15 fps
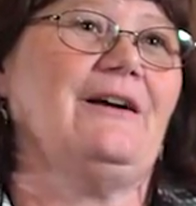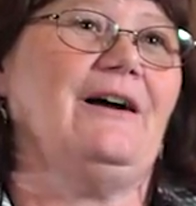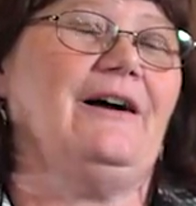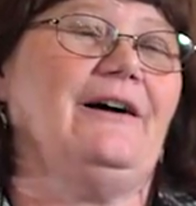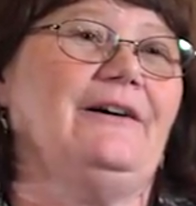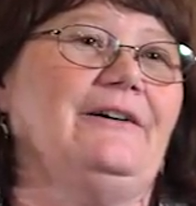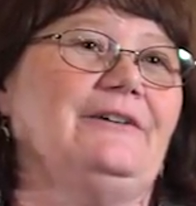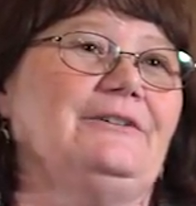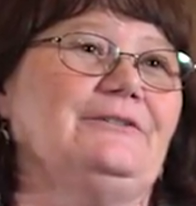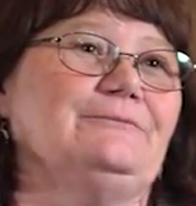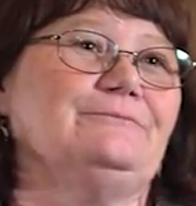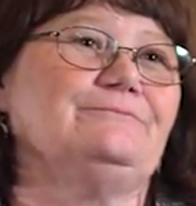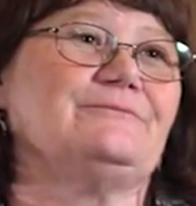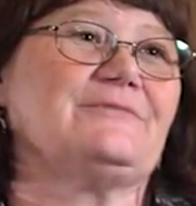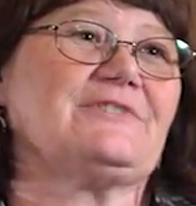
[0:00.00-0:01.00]

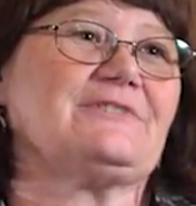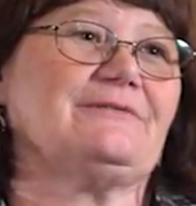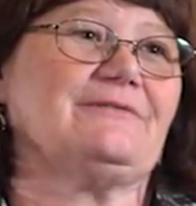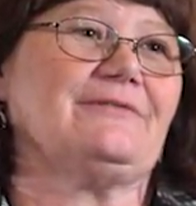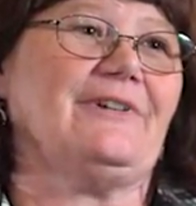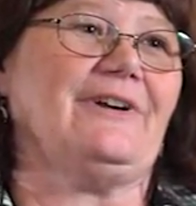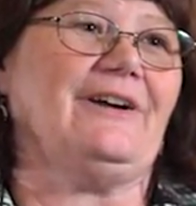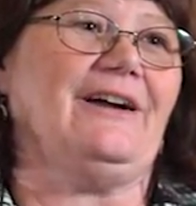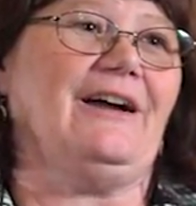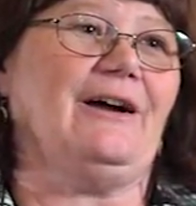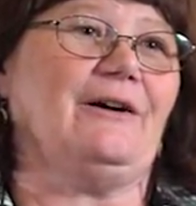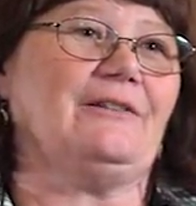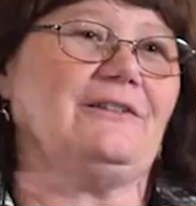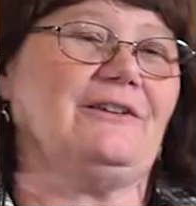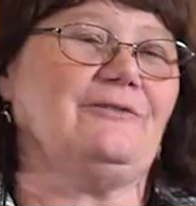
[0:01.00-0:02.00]

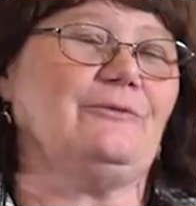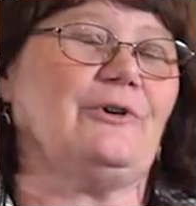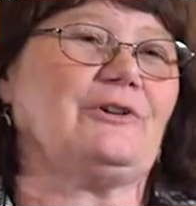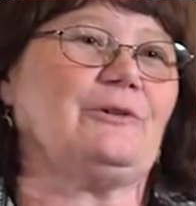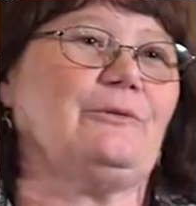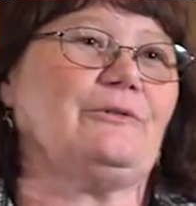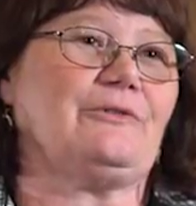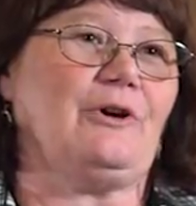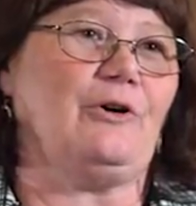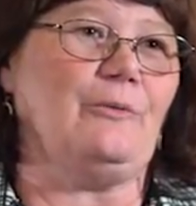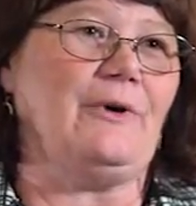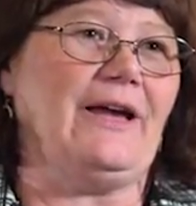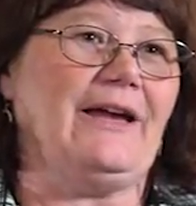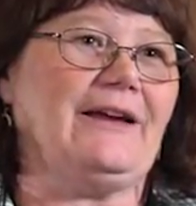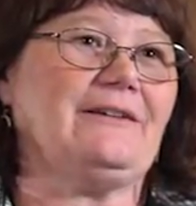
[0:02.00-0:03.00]
I love working with
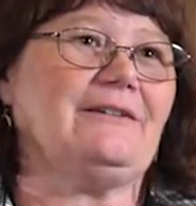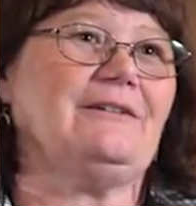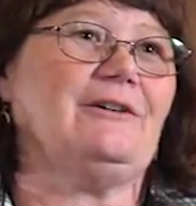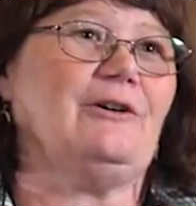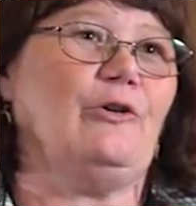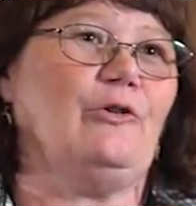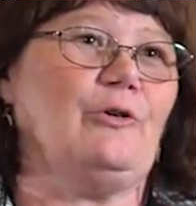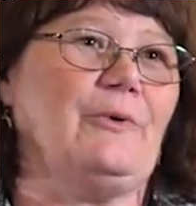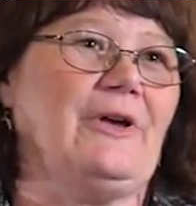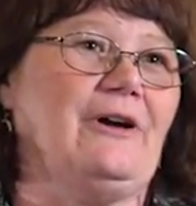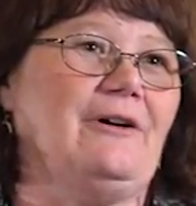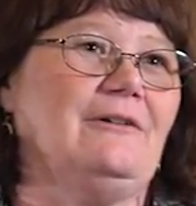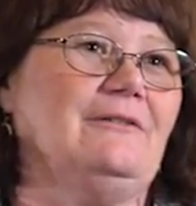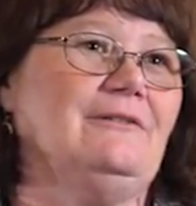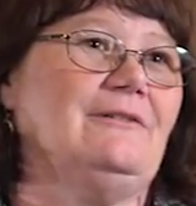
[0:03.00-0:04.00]

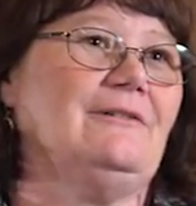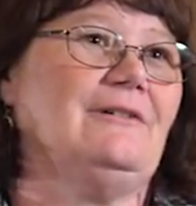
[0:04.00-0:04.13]
OML,